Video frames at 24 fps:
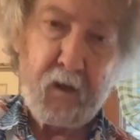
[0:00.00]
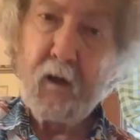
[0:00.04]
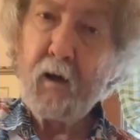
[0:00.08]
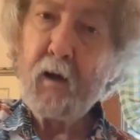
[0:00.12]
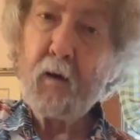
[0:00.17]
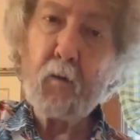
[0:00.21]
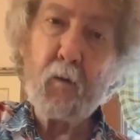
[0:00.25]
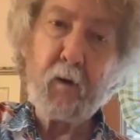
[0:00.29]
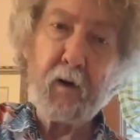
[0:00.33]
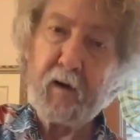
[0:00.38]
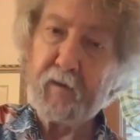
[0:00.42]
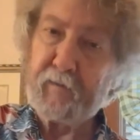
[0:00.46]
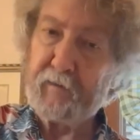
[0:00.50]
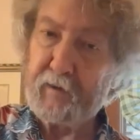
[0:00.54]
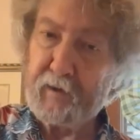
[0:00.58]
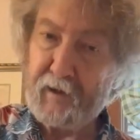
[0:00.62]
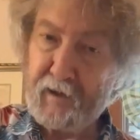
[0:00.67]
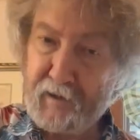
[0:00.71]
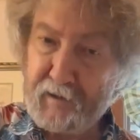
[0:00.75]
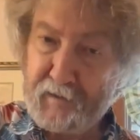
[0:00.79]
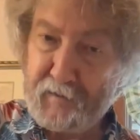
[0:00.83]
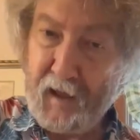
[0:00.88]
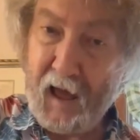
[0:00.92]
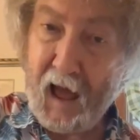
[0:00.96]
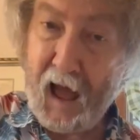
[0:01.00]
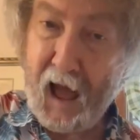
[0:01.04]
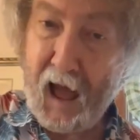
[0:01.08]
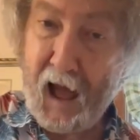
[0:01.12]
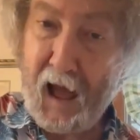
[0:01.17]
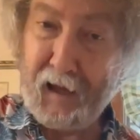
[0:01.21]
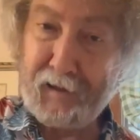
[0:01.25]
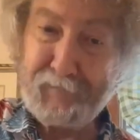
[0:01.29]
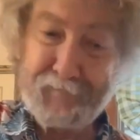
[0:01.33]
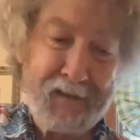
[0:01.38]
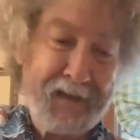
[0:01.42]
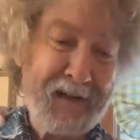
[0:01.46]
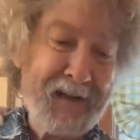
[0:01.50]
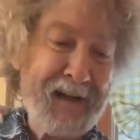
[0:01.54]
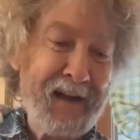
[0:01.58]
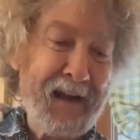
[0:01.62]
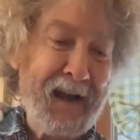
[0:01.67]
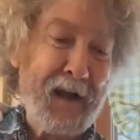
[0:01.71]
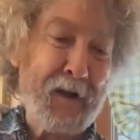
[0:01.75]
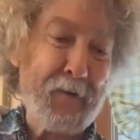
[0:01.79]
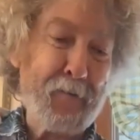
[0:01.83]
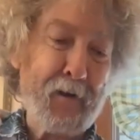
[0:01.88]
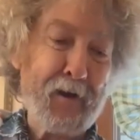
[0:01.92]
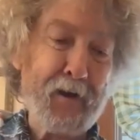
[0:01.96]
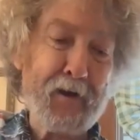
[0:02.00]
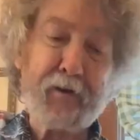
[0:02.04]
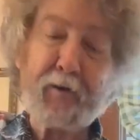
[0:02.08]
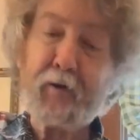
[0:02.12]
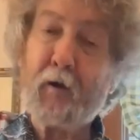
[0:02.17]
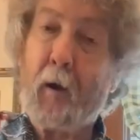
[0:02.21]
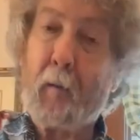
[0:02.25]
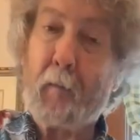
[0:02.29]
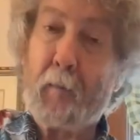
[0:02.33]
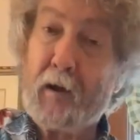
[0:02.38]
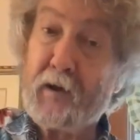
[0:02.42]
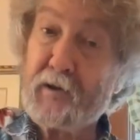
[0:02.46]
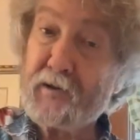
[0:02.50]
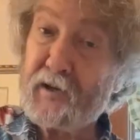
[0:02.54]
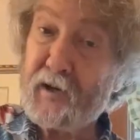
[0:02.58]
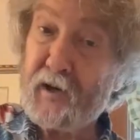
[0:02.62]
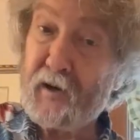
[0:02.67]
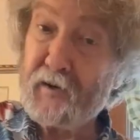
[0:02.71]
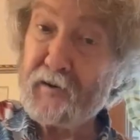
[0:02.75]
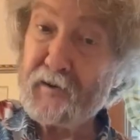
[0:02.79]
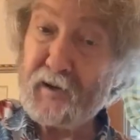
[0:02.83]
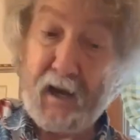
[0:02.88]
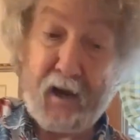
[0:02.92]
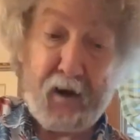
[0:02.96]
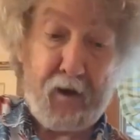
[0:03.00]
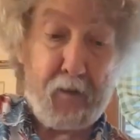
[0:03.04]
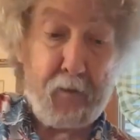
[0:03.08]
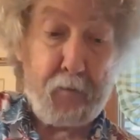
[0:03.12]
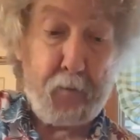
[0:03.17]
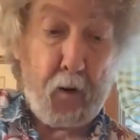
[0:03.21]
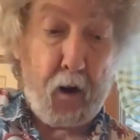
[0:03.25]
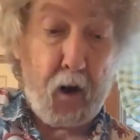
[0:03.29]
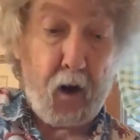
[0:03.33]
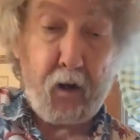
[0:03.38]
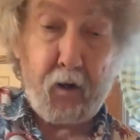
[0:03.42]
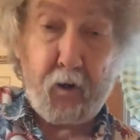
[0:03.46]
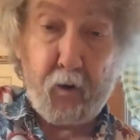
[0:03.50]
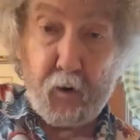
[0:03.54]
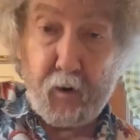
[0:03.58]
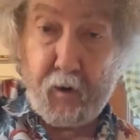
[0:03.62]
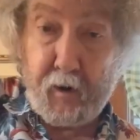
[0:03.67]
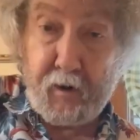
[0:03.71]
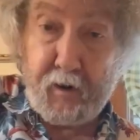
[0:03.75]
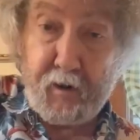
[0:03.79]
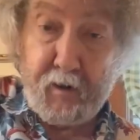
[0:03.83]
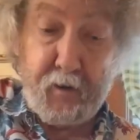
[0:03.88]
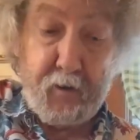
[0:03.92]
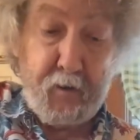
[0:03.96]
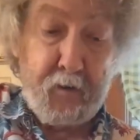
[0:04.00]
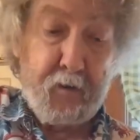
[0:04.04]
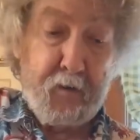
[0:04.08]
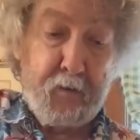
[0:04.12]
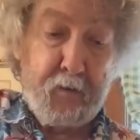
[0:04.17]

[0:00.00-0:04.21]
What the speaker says: Whatever it is. Anyway, you can do arpeggios out of the bar chord.